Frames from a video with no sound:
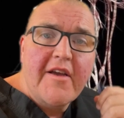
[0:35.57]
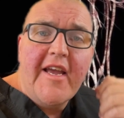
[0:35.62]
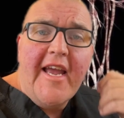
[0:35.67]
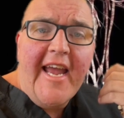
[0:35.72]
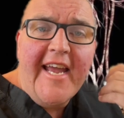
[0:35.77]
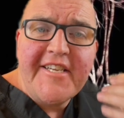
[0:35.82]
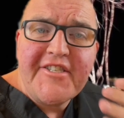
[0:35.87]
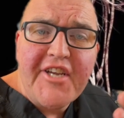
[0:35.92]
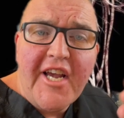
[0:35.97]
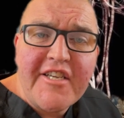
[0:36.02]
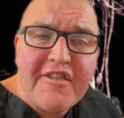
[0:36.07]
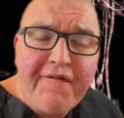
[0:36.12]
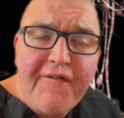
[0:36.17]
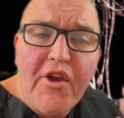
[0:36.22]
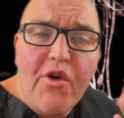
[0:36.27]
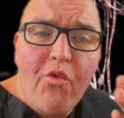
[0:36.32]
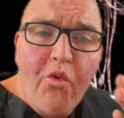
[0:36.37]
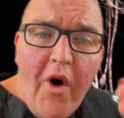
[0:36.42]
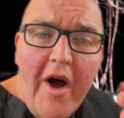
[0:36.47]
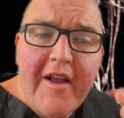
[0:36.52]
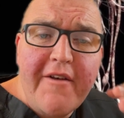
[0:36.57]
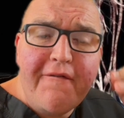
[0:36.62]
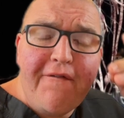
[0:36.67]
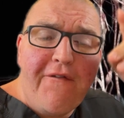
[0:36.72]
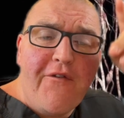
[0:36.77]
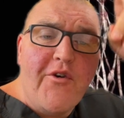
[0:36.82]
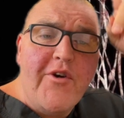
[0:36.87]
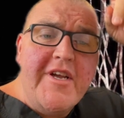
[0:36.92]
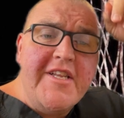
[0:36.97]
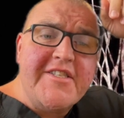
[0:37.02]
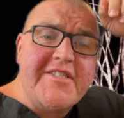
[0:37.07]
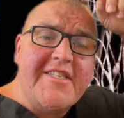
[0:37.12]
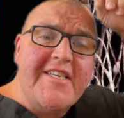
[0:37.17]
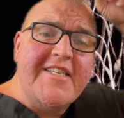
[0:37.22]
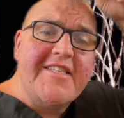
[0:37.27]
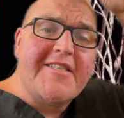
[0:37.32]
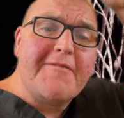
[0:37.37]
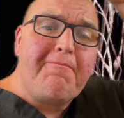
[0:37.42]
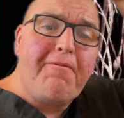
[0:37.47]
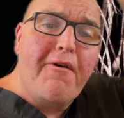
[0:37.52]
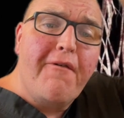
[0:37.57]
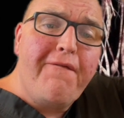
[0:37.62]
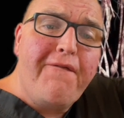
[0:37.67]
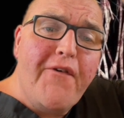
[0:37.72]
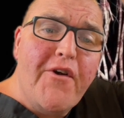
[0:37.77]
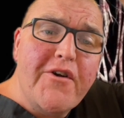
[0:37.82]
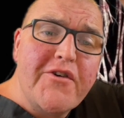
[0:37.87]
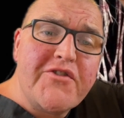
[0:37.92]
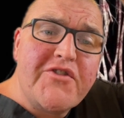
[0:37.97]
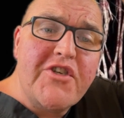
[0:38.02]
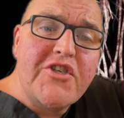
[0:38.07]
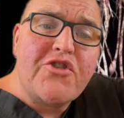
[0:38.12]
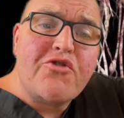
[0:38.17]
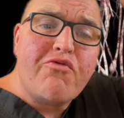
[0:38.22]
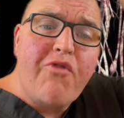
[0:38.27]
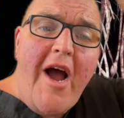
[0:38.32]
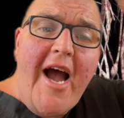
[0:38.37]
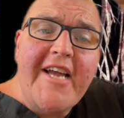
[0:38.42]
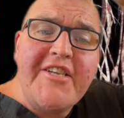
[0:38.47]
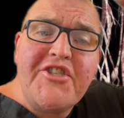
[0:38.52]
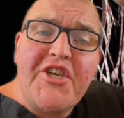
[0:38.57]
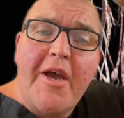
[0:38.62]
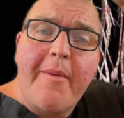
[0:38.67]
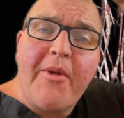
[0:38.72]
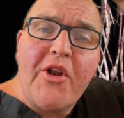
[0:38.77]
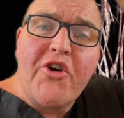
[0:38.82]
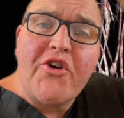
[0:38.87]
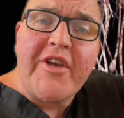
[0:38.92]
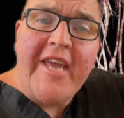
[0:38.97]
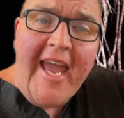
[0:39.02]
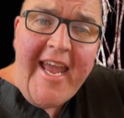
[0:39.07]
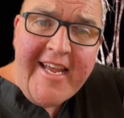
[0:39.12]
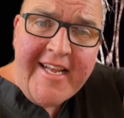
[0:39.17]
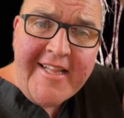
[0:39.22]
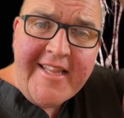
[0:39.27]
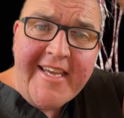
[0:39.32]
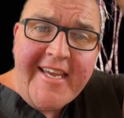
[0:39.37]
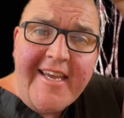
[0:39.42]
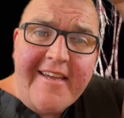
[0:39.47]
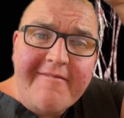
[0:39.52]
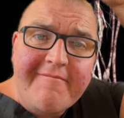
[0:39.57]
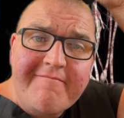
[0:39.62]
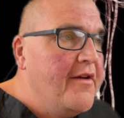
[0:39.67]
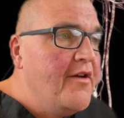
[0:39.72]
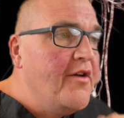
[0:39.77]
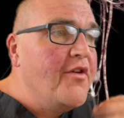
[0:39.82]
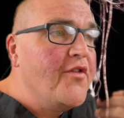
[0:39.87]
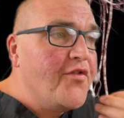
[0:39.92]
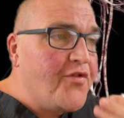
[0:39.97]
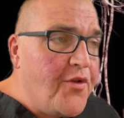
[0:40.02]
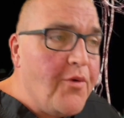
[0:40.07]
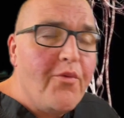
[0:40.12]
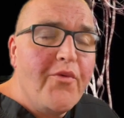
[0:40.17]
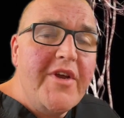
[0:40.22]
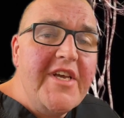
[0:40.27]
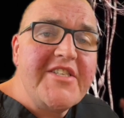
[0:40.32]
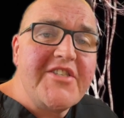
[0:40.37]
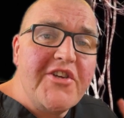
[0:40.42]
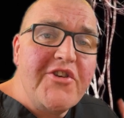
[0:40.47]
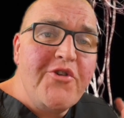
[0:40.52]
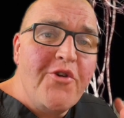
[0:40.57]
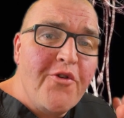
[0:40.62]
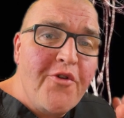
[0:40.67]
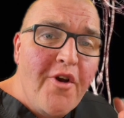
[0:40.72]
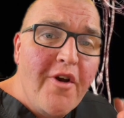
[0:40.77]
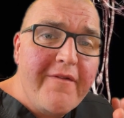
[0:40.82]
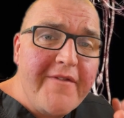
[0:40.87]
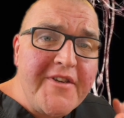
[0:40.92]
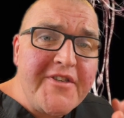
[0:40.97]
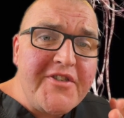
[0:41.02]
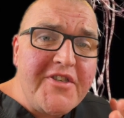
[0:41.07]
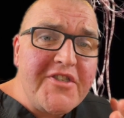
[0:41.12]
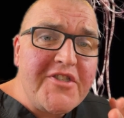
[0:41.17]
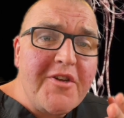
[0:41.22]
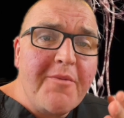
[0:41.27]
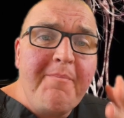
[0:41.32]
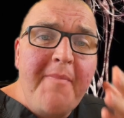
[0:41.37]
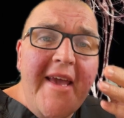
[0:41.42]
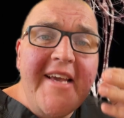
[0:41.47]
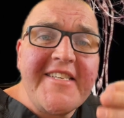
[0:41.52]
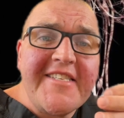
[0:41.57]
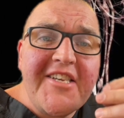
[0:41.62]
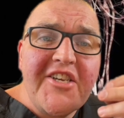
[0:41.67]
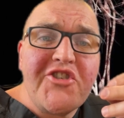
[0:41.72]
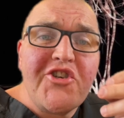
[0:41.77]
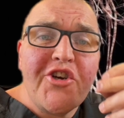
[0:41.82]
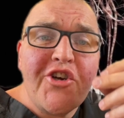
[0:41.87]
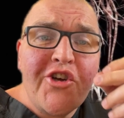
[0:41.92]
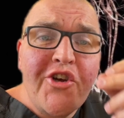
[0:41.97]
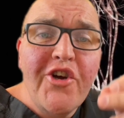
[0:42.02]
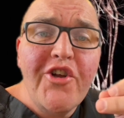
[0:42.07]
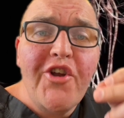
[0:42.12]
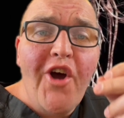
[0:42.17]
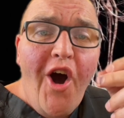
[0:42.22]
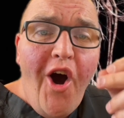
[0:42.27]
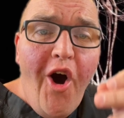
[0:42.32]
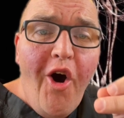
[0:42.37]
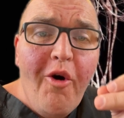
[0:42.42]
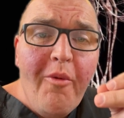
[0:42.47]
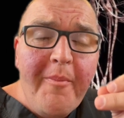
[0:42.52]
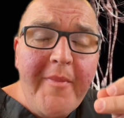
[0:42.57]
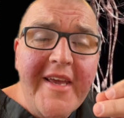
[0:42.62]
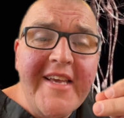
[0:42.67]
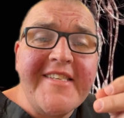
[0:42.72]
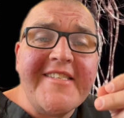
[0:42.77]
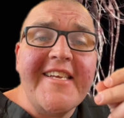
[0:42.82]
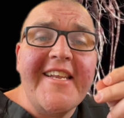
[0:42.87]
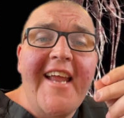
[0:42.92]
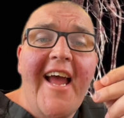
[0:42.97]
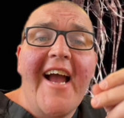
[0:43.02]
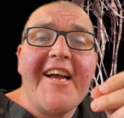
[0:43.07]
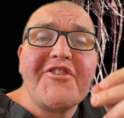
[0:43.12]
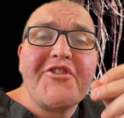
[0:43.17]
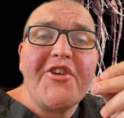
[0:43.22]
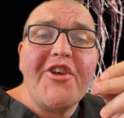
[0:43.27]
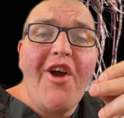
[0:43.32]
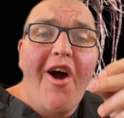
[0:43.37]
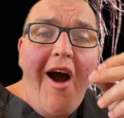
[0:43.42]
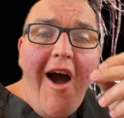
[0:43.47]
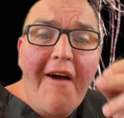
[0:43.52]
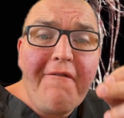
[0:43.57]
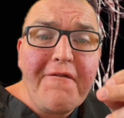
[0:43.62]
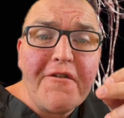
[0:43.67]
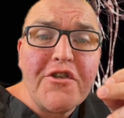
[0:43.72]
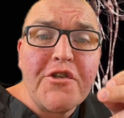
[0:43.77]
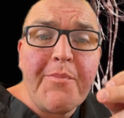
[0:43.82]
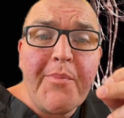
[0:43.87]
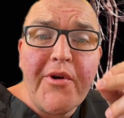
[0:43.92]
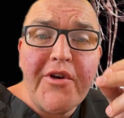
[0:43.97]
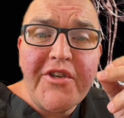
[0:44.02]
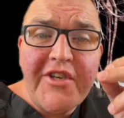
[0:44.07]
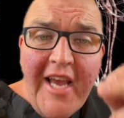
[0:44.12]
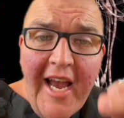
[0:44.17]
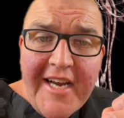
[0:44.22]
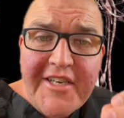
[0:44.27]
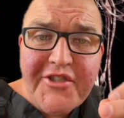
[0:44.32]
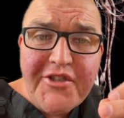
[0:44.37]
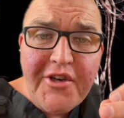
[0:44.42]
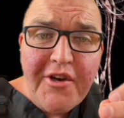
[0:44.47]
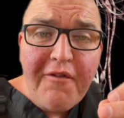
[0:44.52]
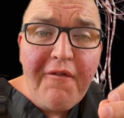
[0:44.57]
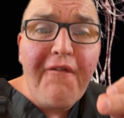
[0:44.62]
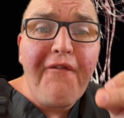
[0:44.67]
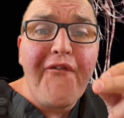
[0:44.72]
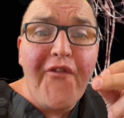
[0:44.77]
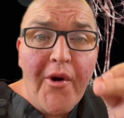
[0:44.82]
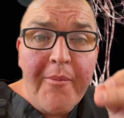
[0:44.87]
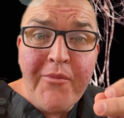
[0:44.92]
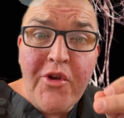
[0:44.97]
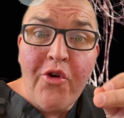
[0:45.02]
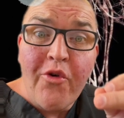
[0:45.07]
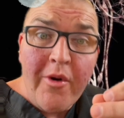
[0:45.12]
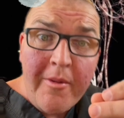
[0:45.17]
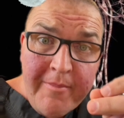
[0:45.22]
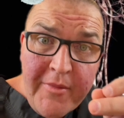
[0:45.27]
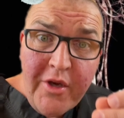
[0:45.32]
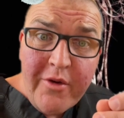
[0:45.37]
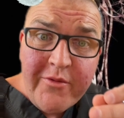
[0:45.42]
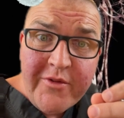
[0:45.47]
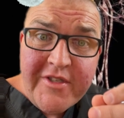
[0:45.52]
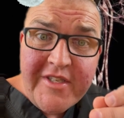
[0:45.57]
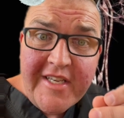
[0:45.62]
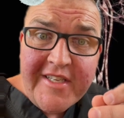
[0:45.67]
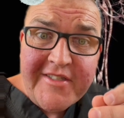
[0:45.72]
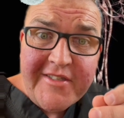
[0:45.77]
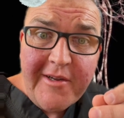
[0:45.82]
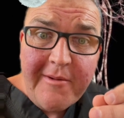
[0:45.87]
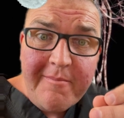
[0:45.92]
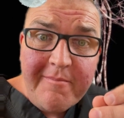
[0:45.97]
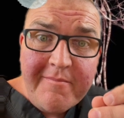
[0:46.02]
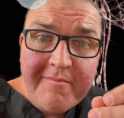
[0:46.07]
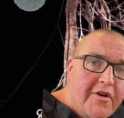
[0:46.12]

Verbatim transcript: HSV1, for instance, prefers the trigeminal ganglion. The reason your nervous system makes such a good home is that it actually offers protection from your immune system.